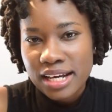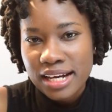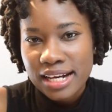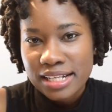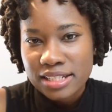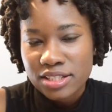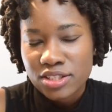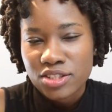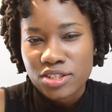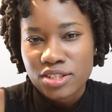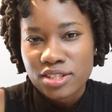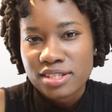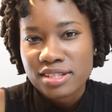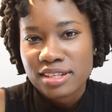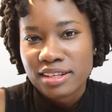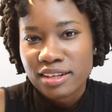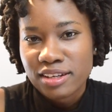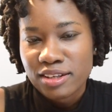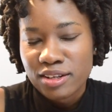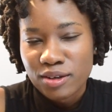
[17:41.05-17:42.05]
at
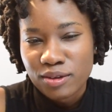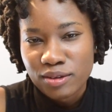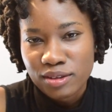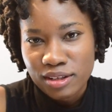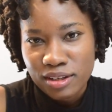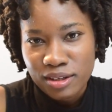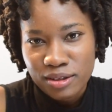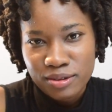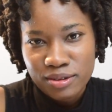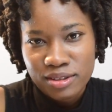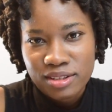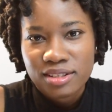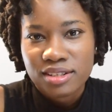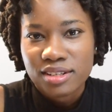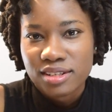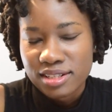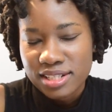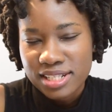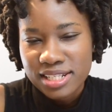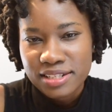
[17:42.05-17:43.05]

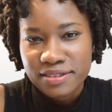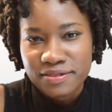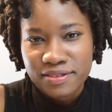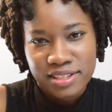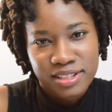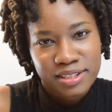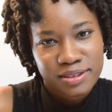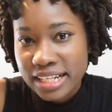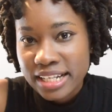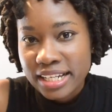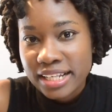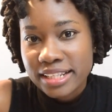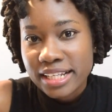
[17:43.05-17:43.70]
justthinkingoutloud.tv.